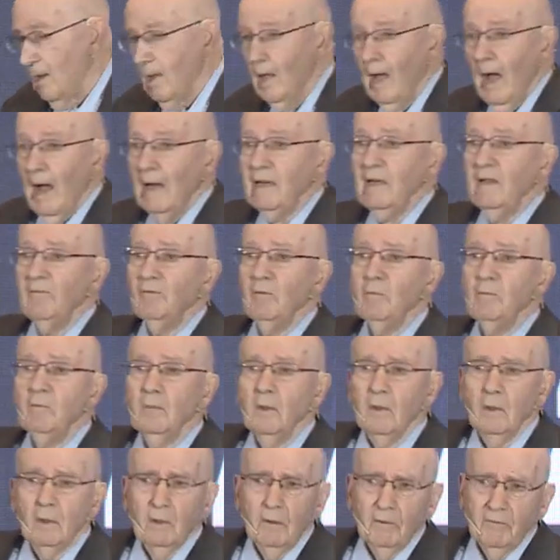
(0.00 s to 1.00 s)
I'd even
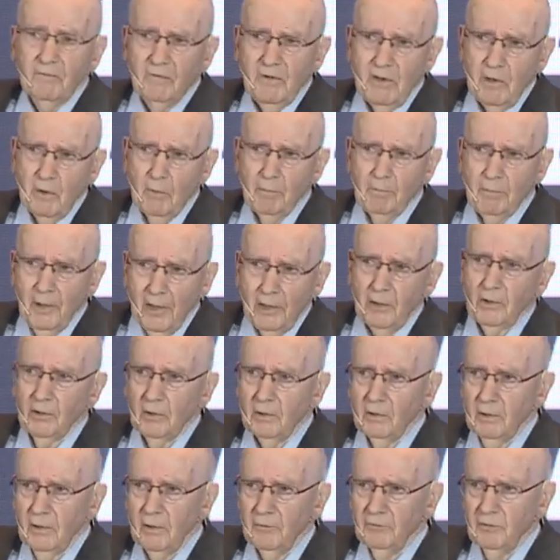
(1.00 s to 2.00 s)
feel
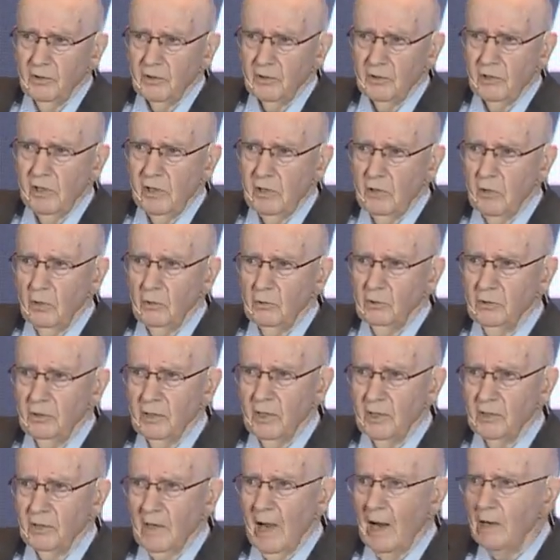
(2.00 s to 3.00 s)
better if the CEO
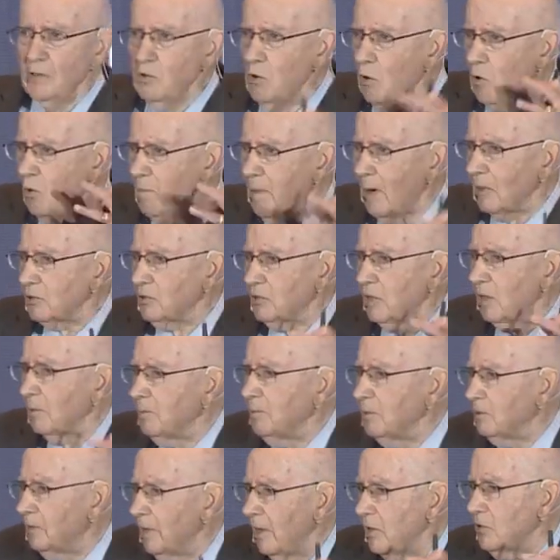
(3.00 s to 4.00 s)
says, I know about
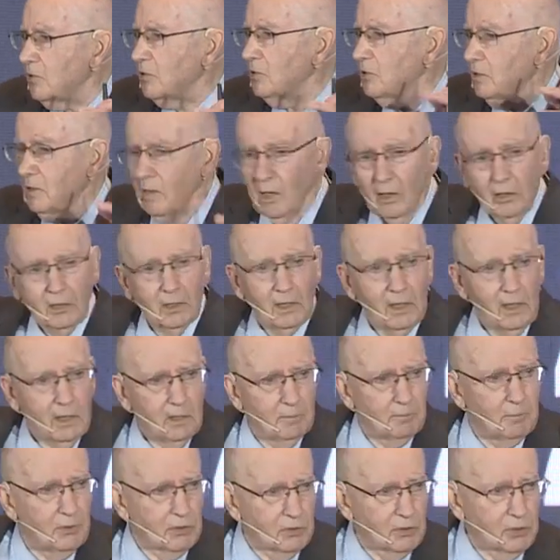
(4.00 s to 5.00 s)
segmentation, targeting,
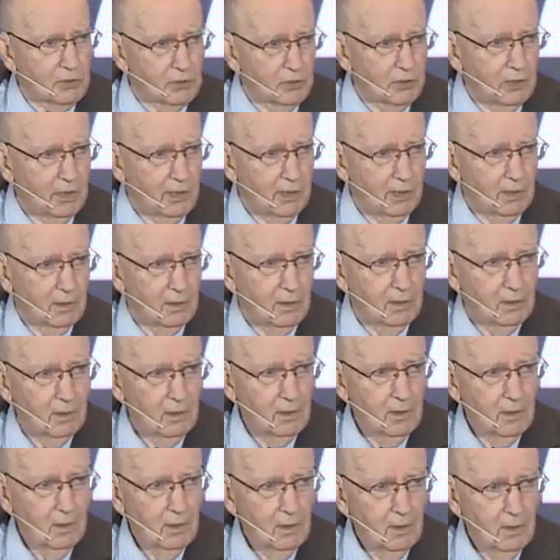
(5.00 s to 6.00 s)
and positioning,
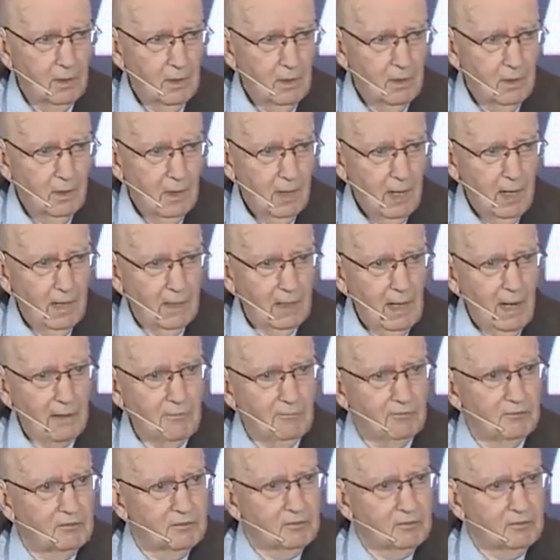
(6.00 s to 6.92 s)
and I've